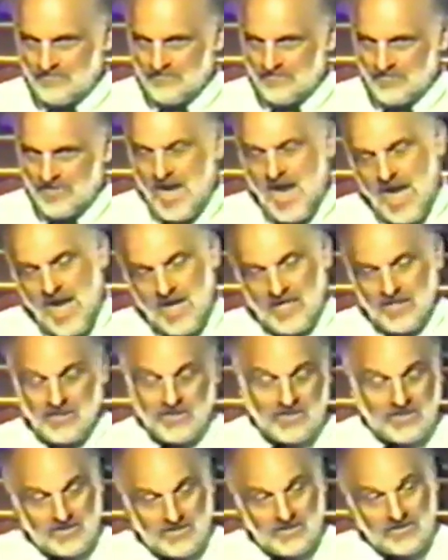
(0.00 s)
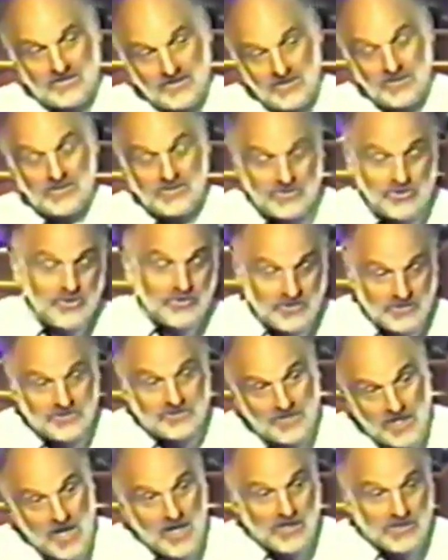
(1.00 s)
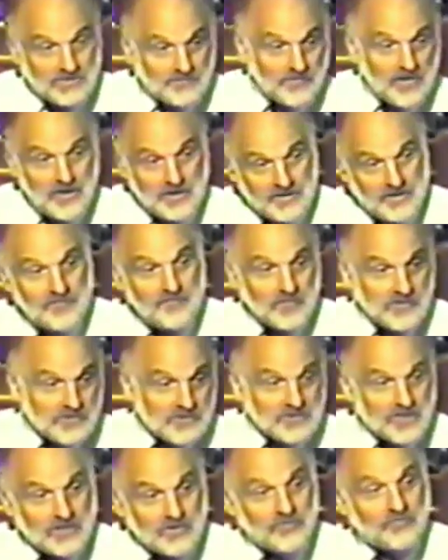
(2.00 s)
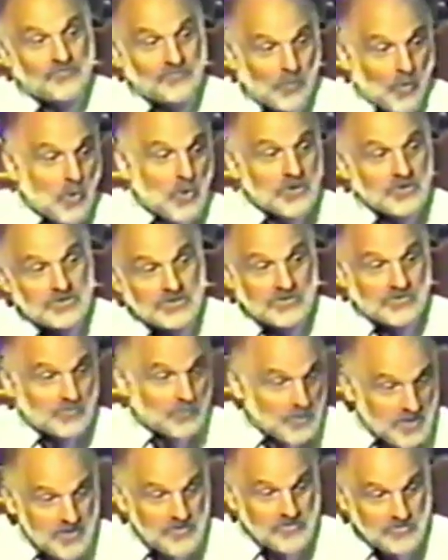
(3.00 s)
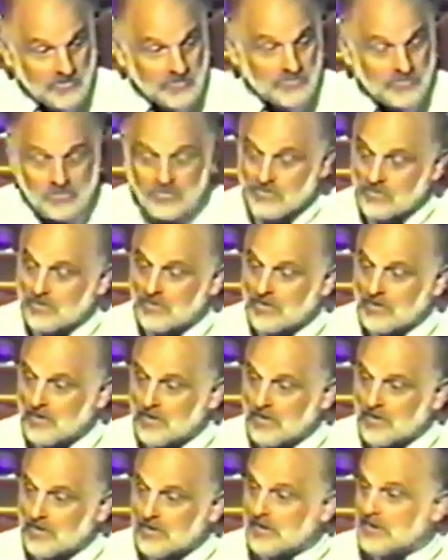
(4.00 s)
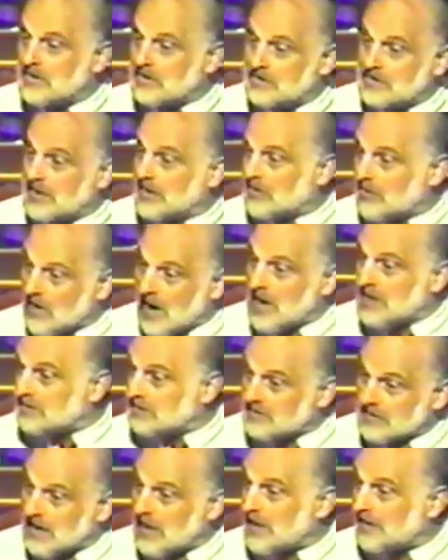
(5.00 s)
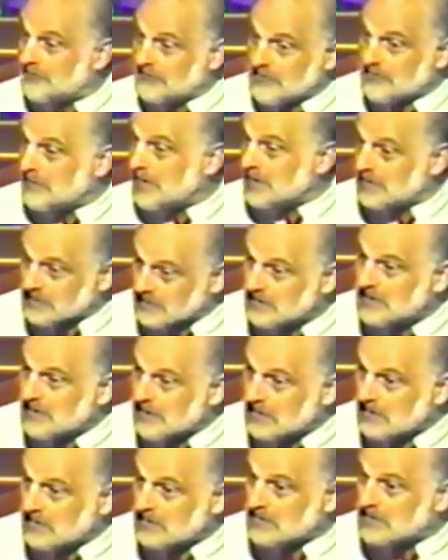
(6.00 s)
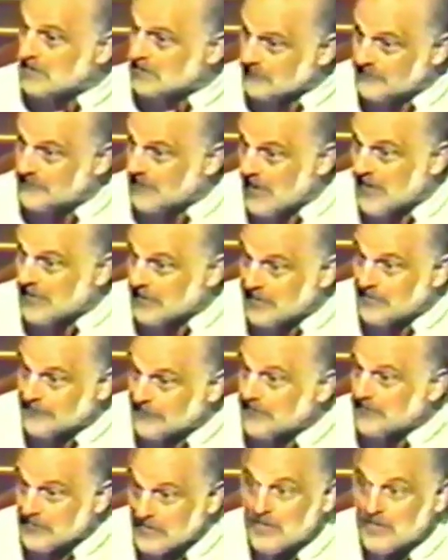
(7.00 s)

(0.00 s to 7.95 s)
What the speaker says: That is, you can tell it's very different to say the force is with you than to say Christ died for my sins. It's a very different